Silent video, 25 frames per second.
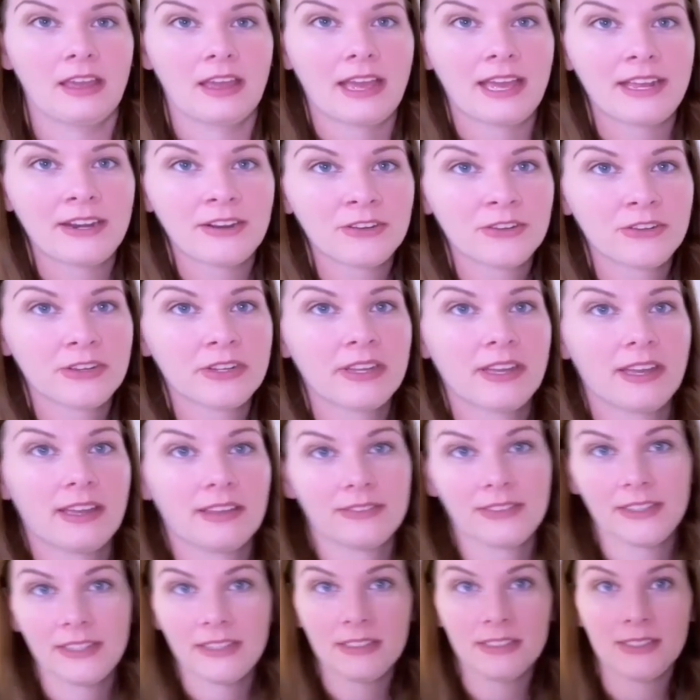I don't drink
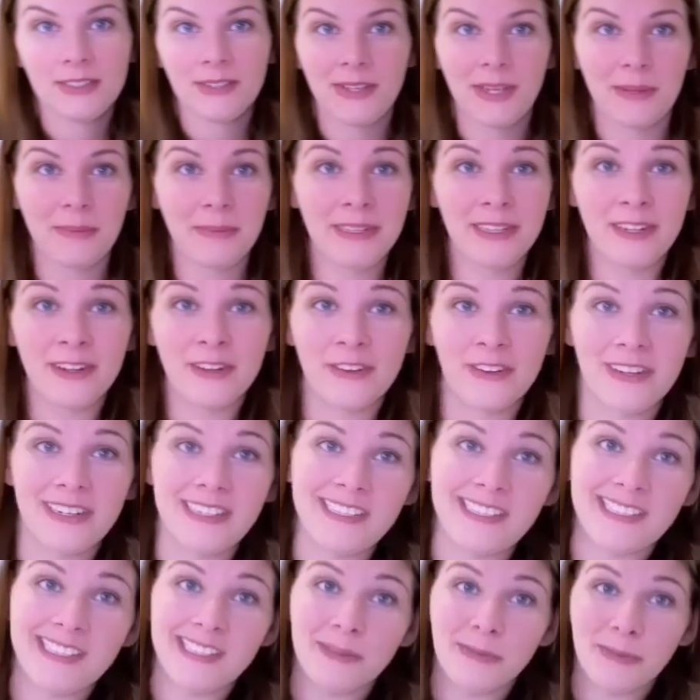coffee, so I'm a little
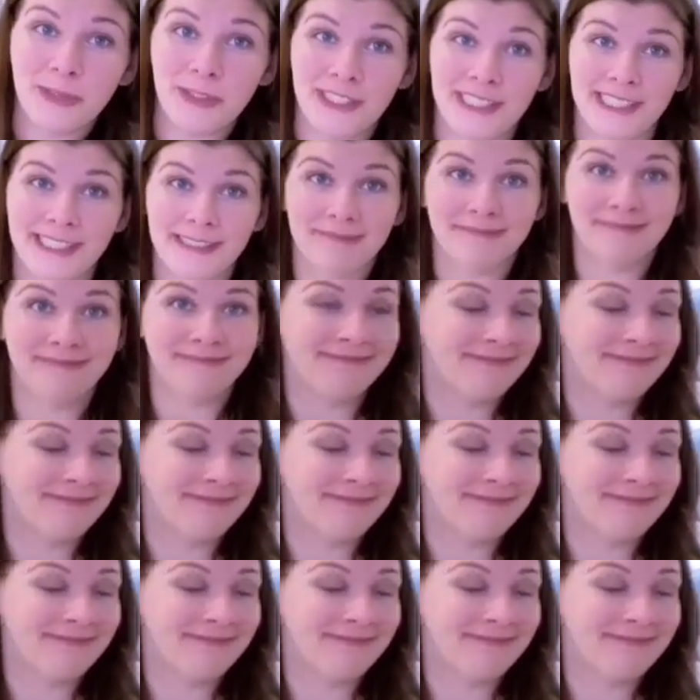crazy in the morning.